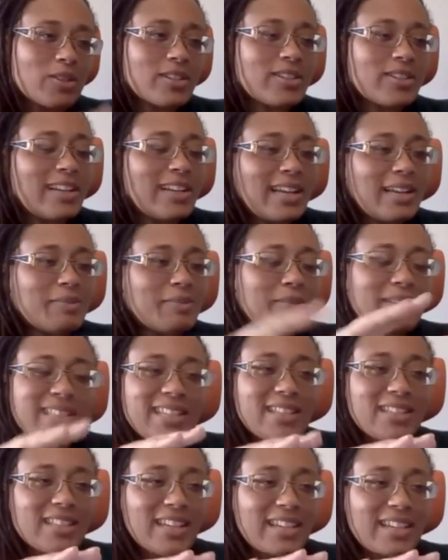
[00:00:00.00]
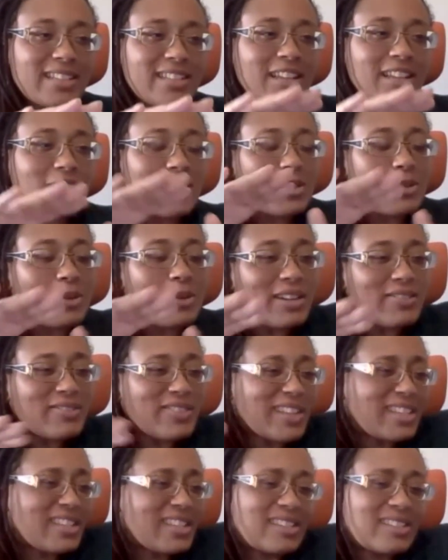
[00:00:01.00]
order. But then like you have
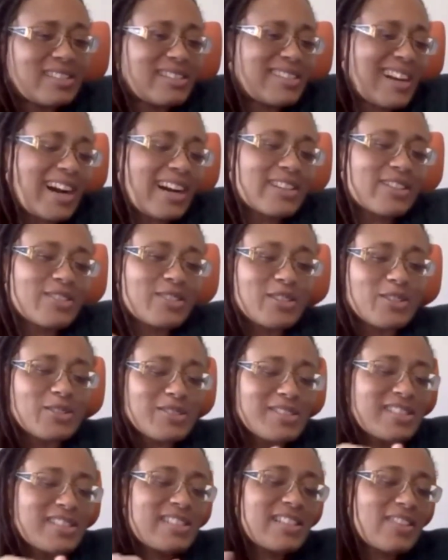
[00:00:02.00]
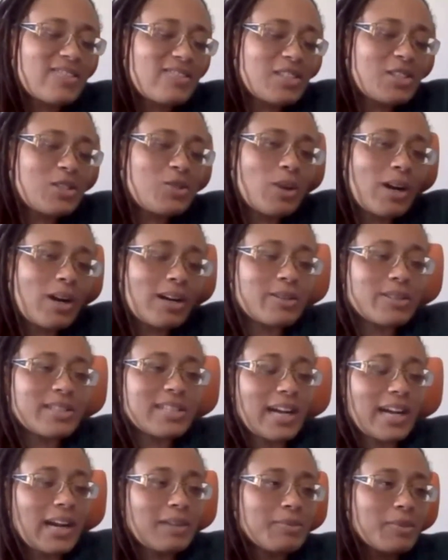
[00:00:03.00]
like I don't know, a 72-hour
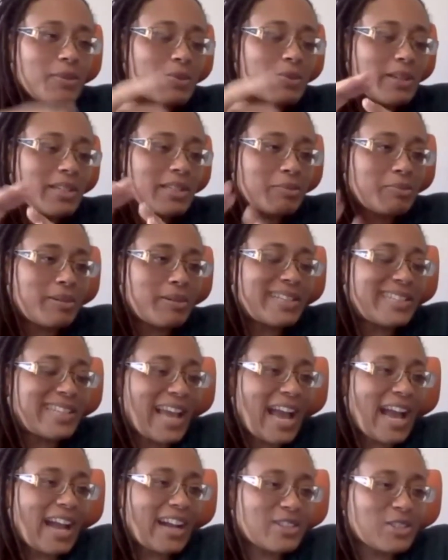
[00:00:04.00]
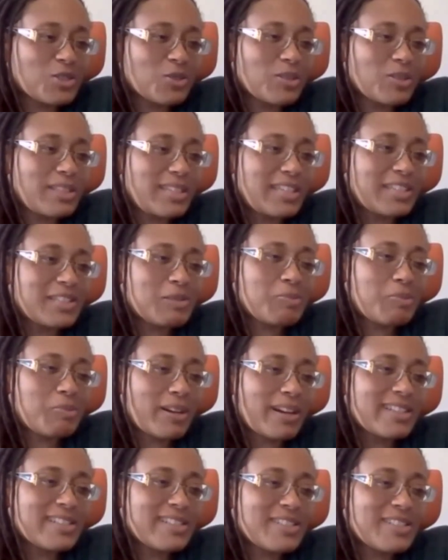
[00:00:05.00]
timer where the button actually gets
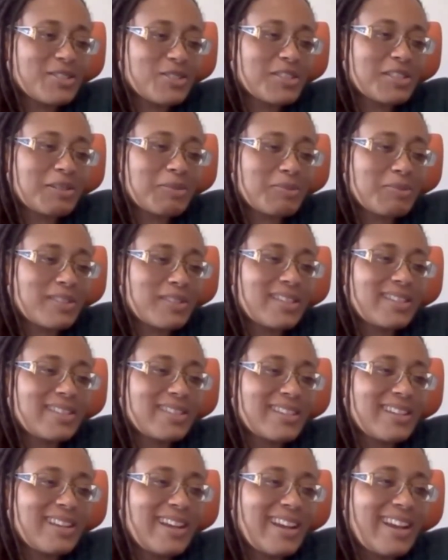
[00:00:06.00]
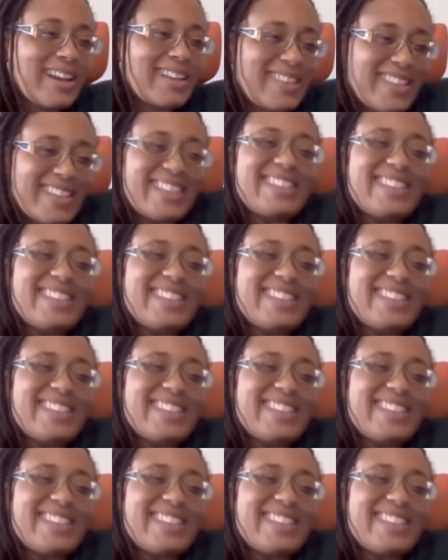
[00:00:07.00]
pressed or something. And